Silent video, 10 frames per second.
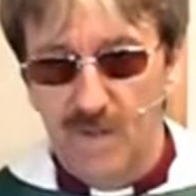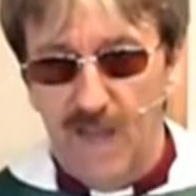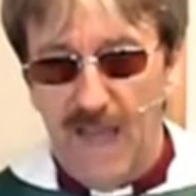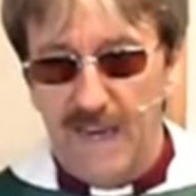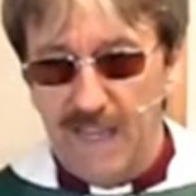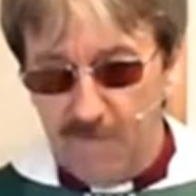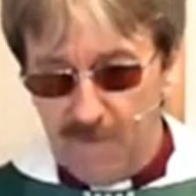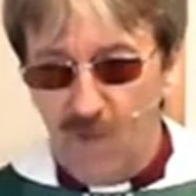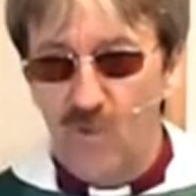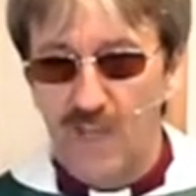And even
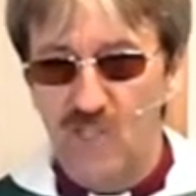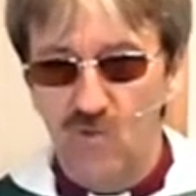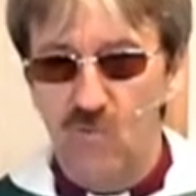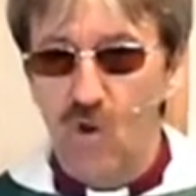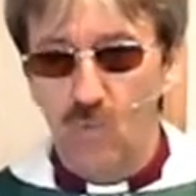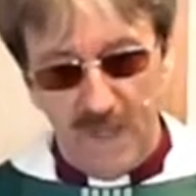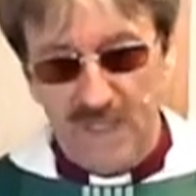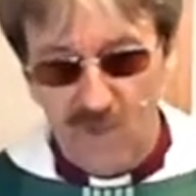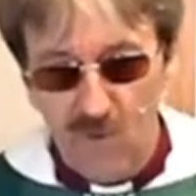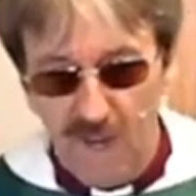though they do wrong, we
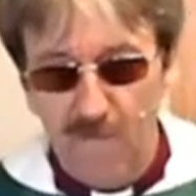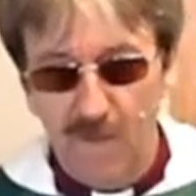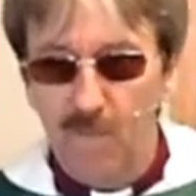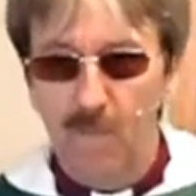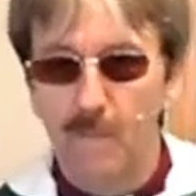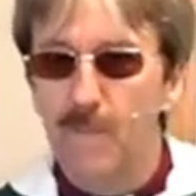still love them.